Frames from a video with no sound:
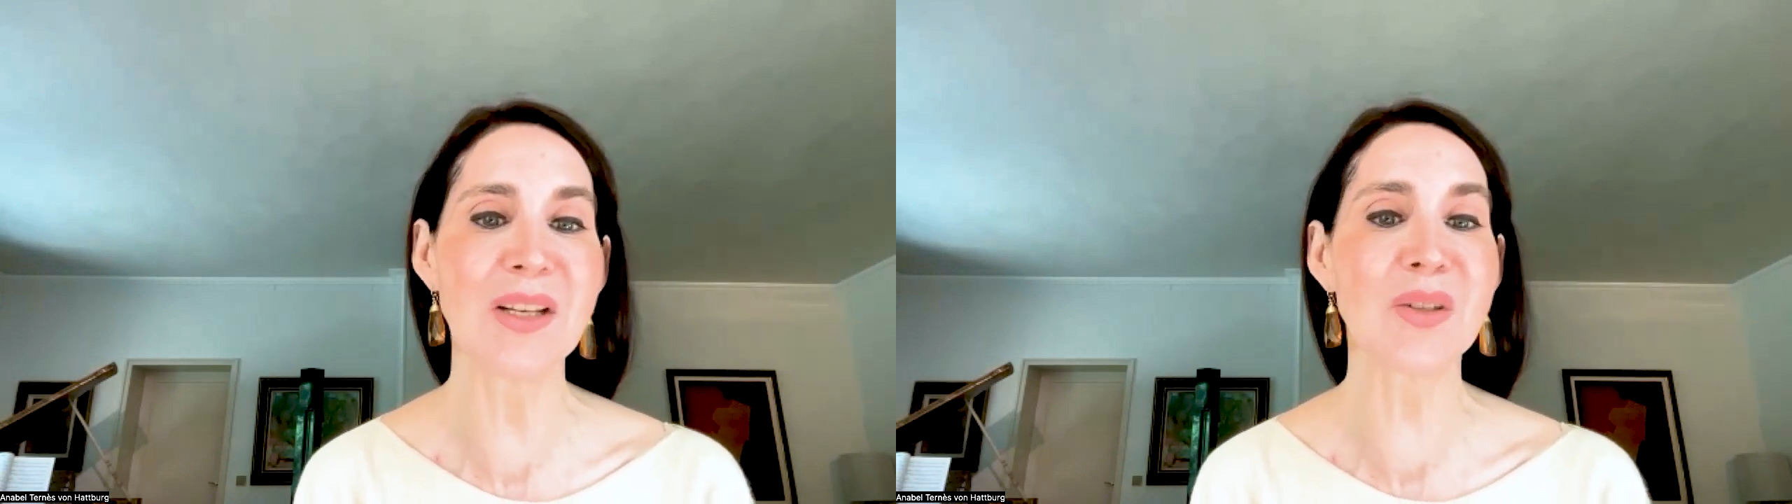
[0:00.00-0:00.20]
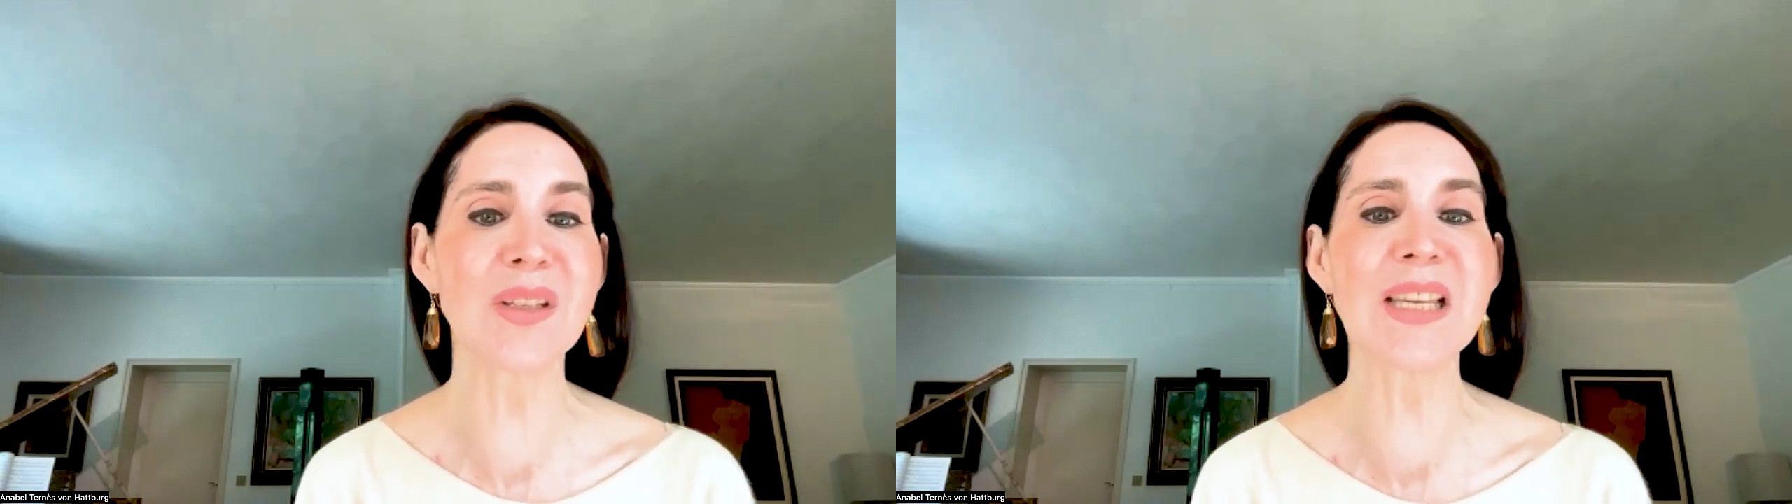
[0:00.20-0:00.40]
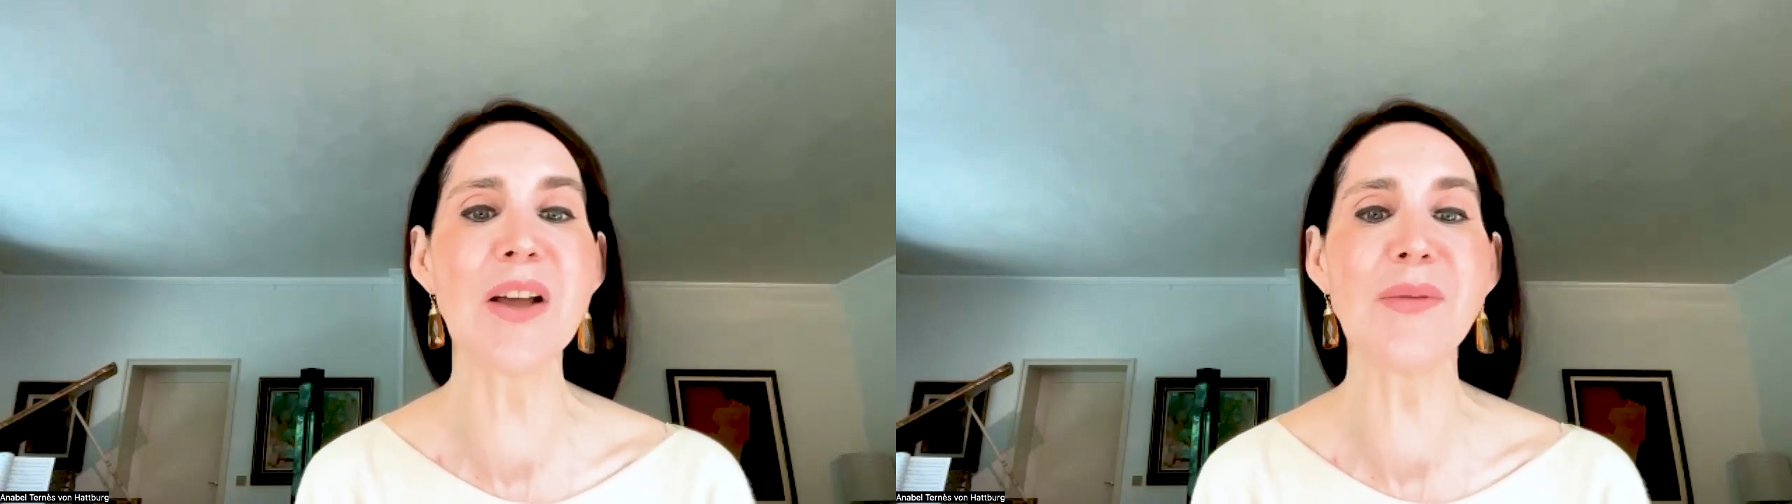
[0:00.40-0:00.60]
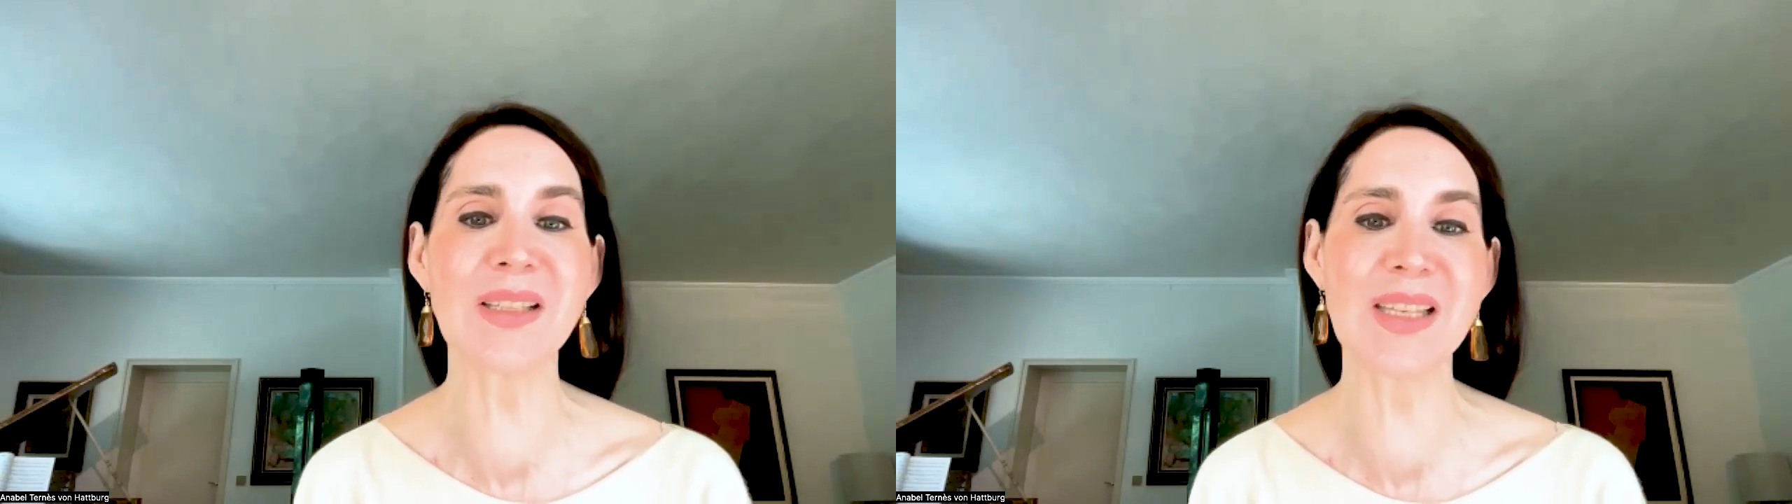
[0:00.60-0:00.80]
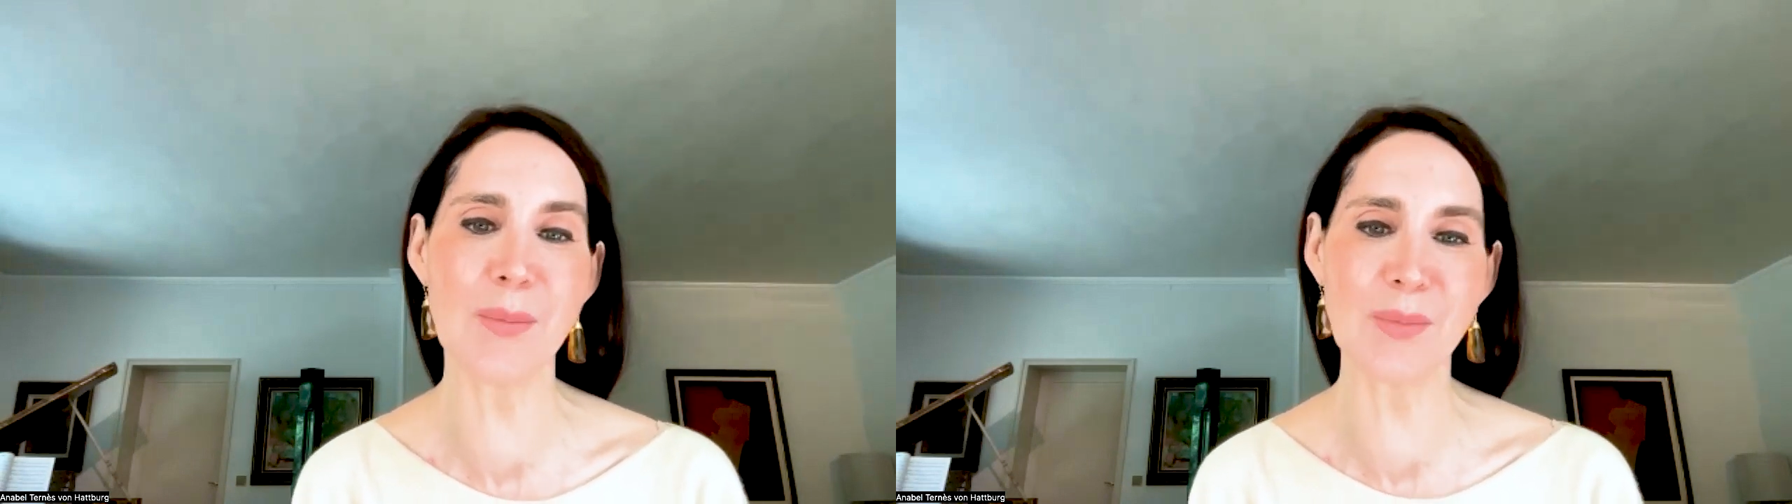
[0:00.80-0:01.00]
to
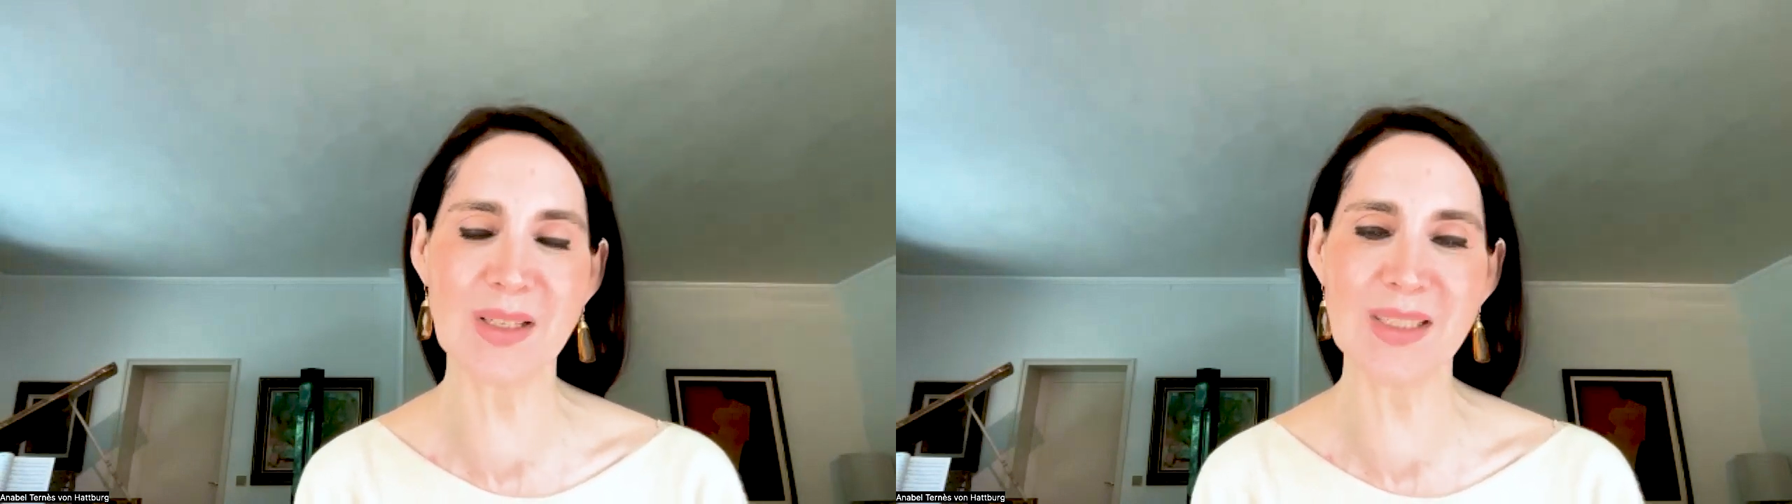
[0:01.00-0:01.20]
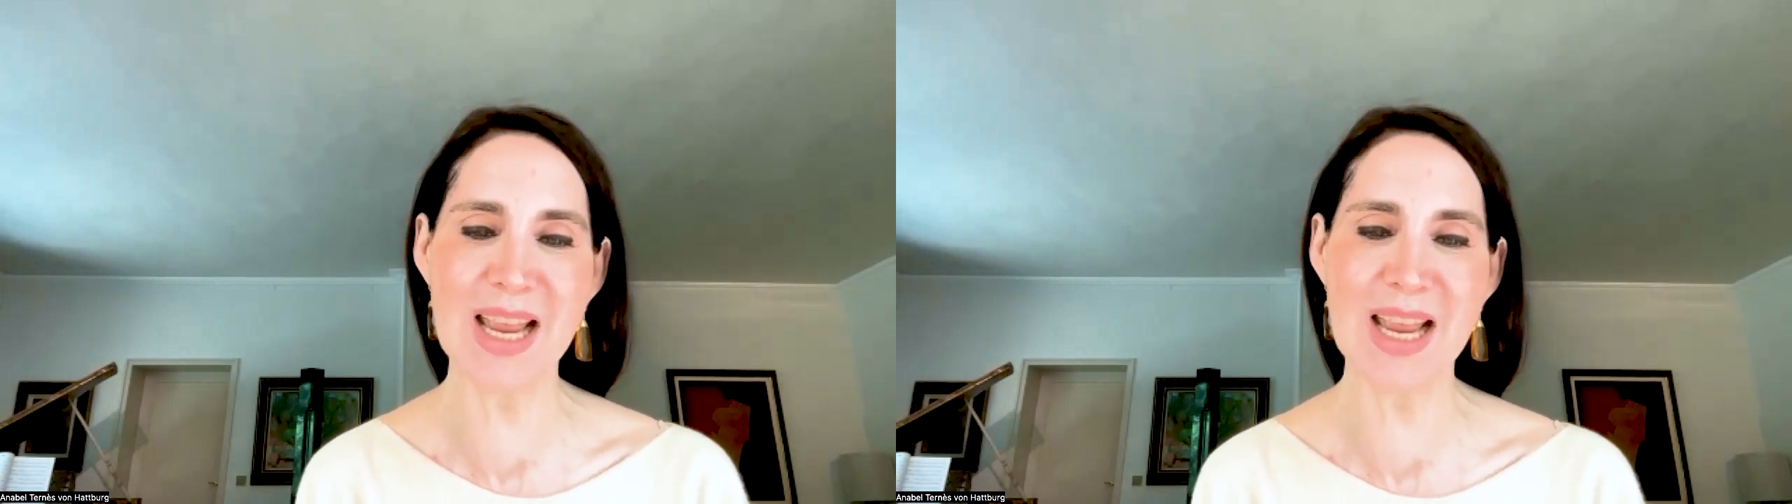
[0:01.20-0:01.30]
self-acceptance